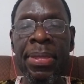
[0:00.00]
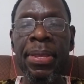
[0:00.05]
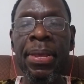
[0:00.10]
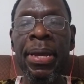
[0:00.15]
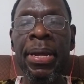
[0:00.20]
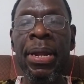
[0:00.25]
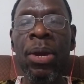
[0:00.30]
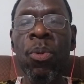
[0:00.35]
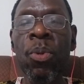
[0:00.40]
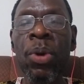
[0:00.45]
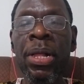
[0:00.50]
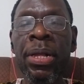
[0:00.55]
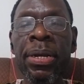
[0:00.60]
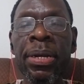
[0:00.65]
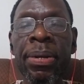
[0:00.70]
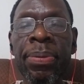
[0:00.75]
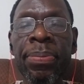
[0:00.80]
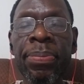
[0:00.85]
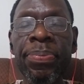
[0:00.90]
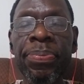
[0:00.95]
And I
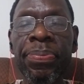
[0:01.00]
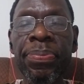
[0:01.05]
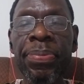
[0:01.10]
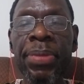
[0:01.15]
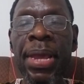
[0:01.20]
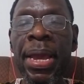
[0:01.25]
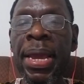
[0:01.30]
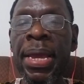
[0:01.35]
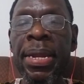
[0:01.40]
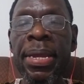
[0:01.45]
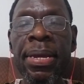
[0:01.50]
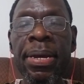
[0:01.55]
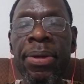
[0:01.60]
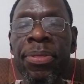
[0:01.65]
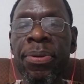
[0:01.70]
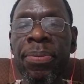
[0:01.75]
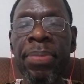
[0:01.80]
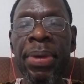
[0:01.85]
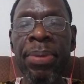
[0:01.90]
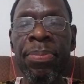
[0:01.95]
welcome any other
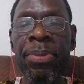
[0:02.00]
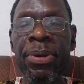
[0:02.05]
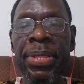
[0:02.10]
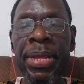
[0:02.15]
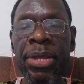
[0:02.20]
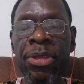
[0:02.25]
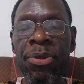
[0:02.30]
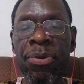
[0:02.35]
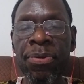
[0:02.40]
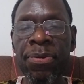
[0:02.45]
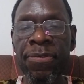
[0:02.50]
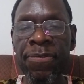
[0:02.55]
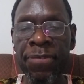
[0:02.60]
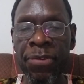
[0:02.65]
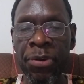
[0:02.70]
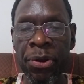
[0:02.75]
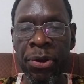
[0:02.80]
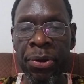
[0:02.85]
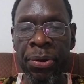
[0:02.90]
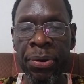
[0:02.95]
member that you
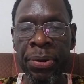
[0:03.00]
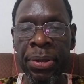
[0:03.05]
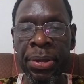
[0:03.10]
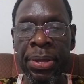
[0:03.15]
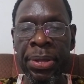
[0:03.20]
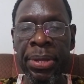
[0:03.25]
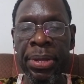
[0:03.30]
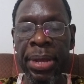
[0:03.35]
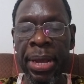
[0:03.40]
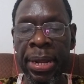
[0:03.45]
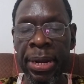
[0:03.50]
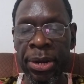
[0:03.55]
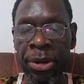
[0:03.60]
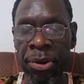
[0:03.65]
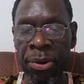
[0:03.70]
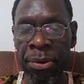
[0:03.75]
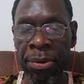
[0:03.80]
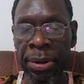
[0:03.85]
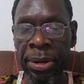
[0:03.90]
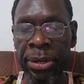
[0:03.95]
refer and
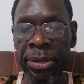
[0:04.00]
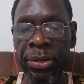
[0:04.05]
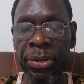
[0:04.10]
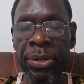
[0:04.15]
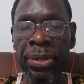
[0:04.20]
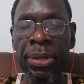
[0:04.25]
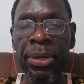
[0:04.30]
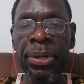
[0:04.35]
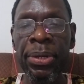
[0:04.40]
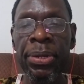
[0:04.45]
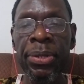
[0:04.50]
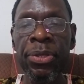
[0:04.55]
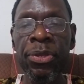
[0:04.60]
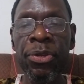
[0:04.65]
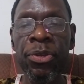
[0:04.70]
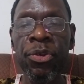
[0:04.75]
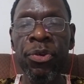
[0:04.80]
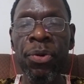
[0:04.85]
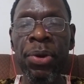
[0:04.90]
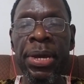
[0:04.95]
encourage to
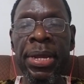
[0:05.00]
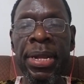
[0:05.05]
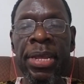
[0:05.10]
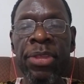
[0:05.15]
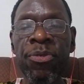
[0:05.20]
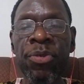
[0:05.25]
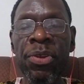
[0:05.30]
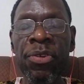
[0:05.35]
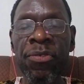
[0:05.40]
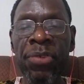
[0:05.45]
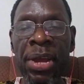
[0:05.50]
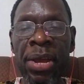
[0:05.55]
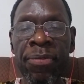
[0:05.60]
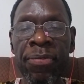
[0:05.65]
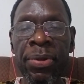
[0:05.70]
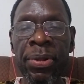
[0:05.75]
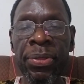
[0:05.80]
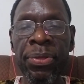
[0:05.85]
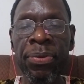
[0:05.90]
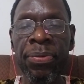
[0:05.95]
join as we
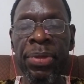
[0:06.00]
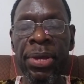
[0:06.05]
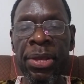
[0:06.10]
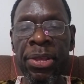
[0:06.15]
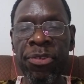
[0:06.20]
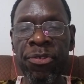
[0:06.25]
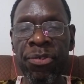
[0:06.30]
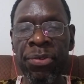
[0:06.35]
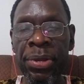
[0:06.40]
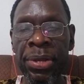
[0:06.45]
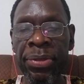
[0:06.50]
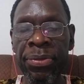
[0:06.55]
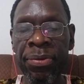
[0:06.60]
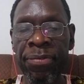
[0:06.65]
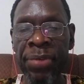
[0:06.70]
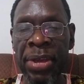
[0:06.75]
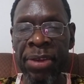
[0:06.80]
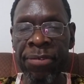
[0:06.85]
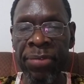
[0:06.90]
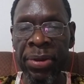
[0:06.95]
travel through the histories of
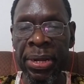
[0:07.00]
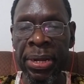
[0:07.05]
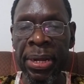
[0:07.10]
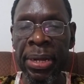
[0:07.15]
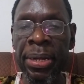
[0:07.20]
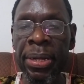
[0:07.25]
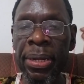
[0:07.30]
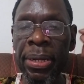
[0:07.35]
Africa